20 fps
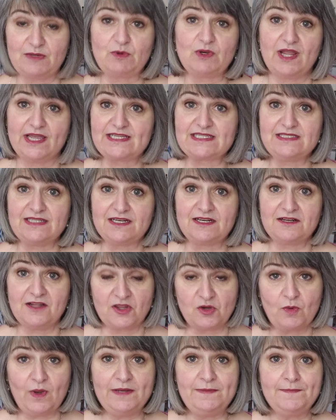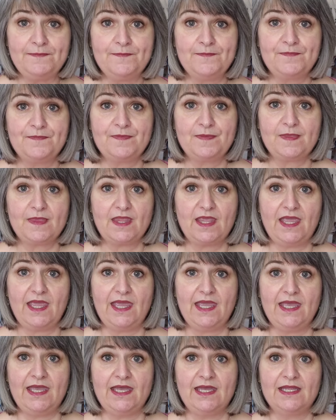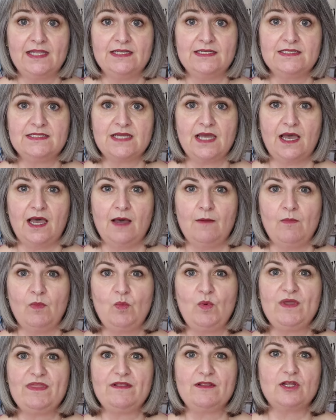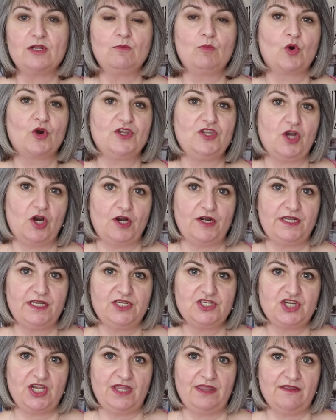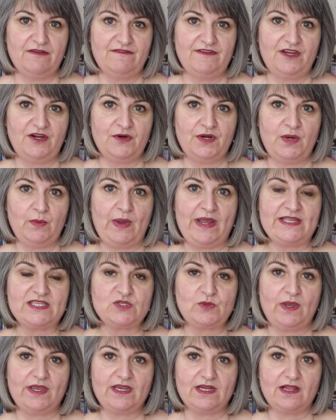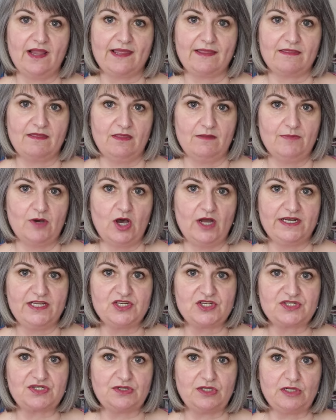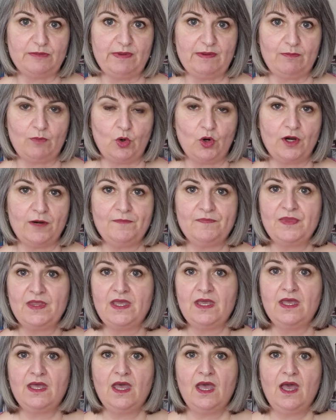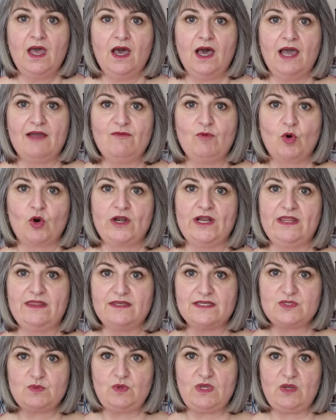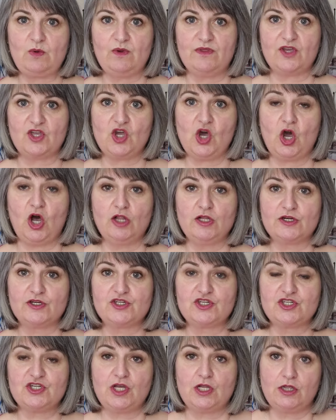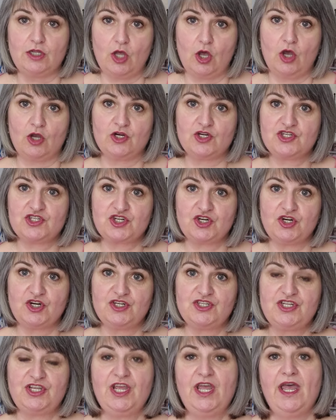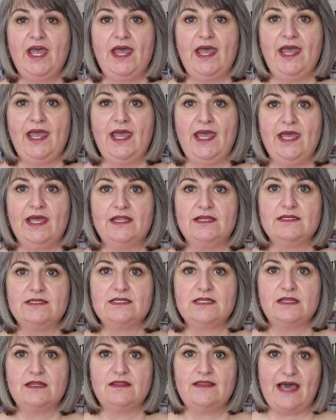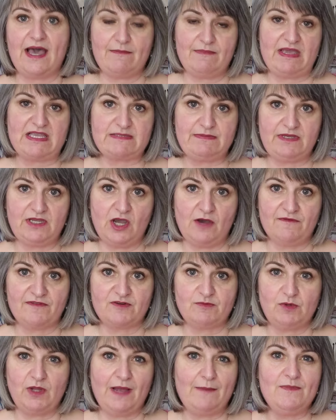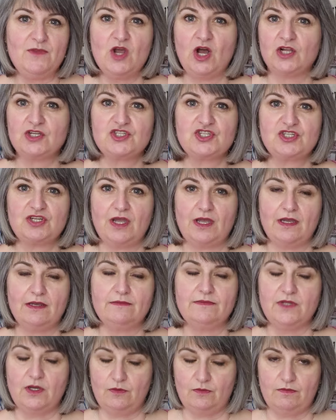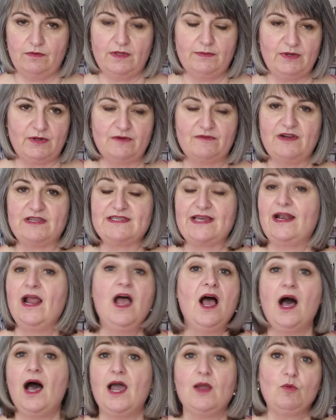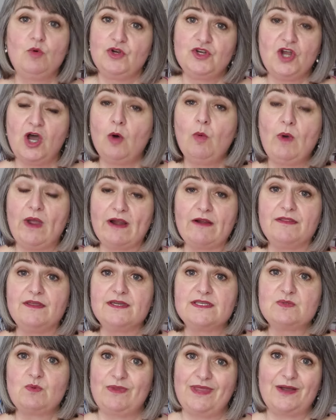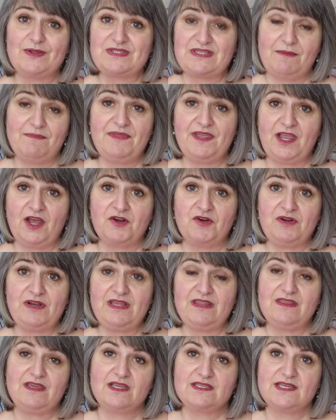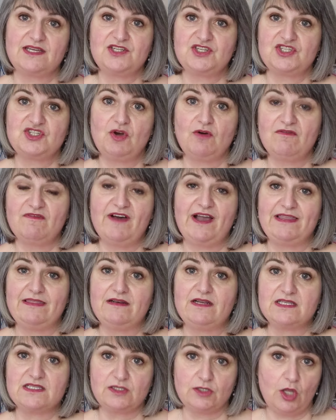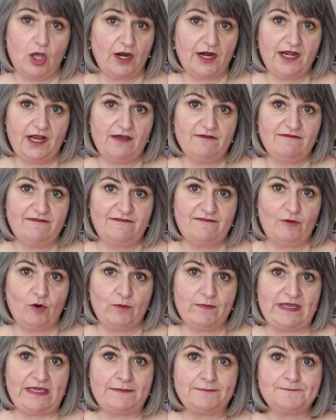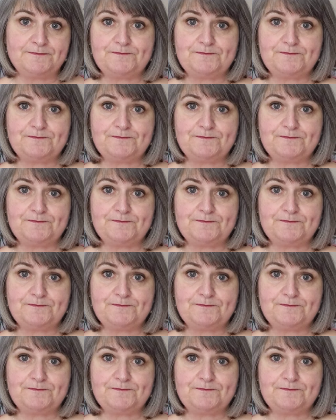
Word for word: would like to knit another one and um, with a little more yardage in the fingering weight so I could lengthen the body just a little bit more. I've worn it this week with a collared long shirt and that makes me comfortable. I'm not, no, let me rephrase that. I would not wear this without something underneath it because I just don't find that it's long enough for me.